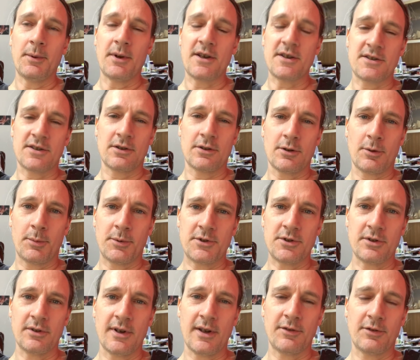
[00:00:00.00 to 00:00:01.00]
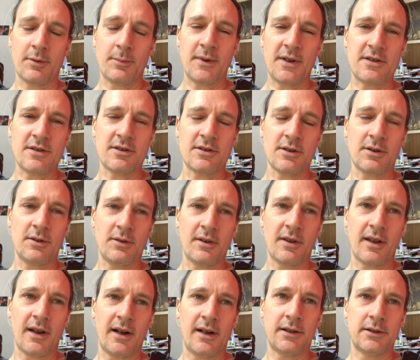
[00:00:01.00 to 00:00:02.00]
it's a good opportunity for me to do
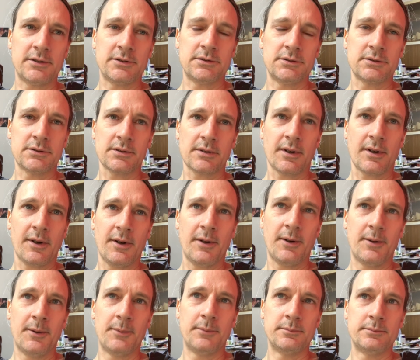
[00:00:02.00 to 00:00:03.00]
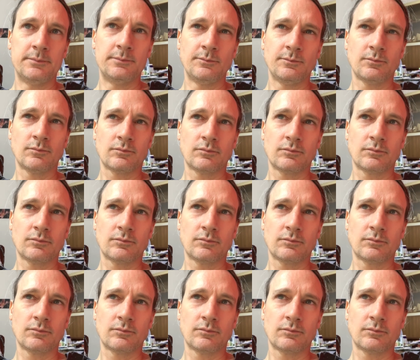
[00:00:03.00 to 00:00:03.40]
that. Um,